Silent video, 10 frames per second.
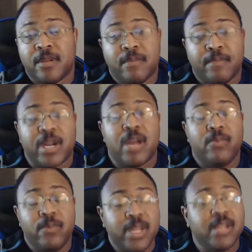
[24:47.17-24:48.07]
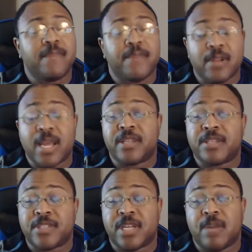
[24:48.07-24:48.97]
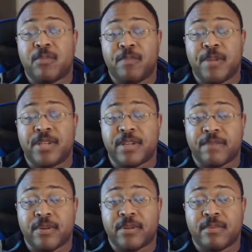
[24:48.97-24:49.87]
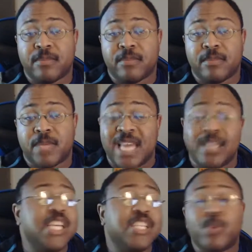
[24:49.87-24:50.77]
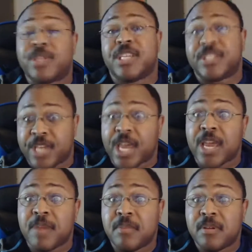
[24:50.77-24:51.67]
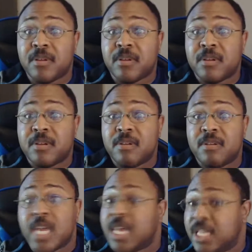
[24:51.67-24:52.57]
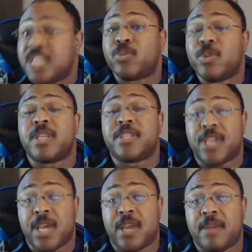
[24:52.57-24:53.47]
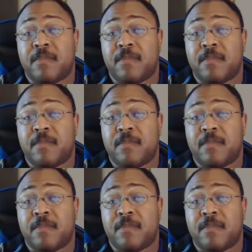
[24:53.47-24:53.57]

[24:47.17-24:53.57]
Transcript: but I really feel like this time will be different, at least with this game. At least with this game.